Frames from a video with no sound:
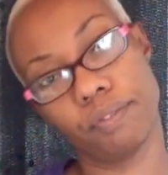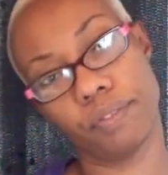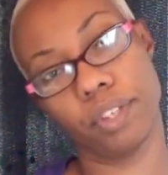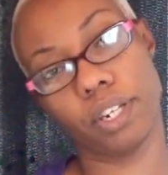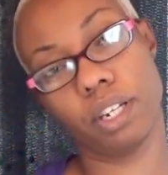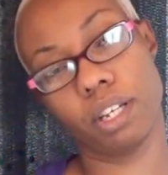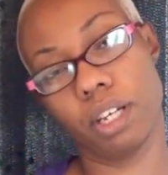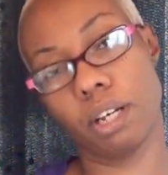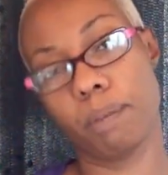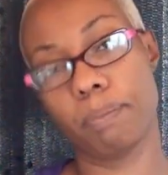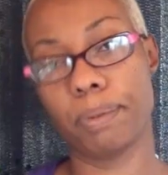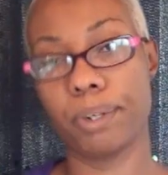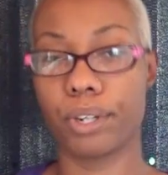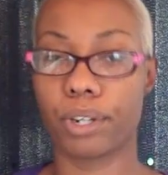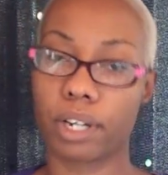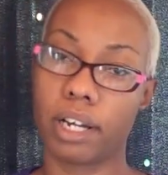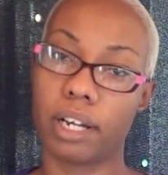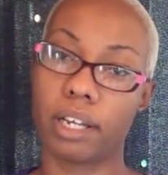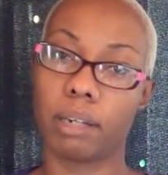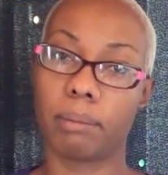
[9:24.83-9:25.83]
up and you're
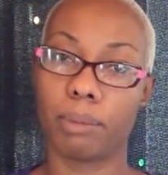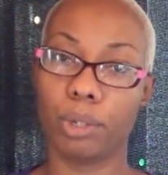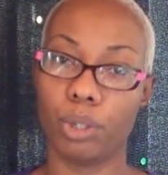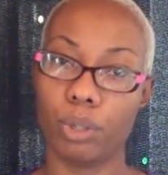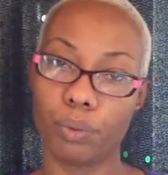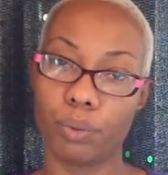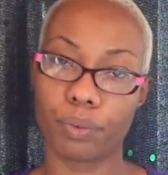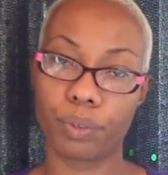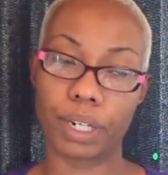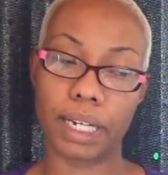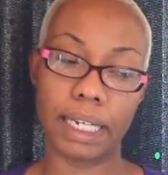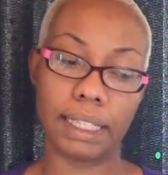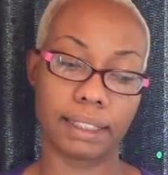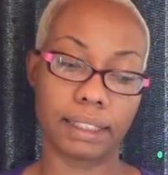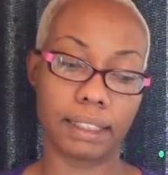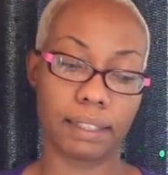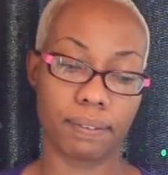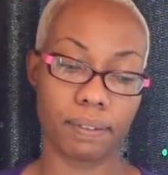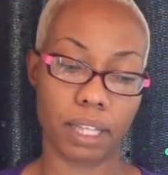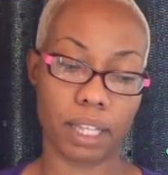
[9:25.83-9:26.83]
kind of maneuvering and stuff
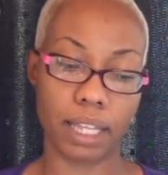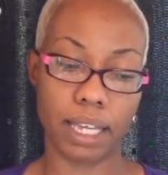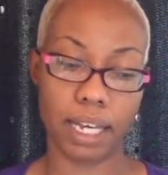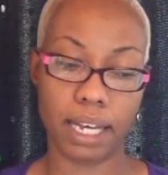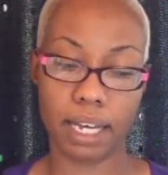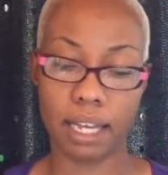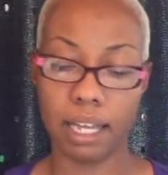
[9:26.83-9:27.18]
like that.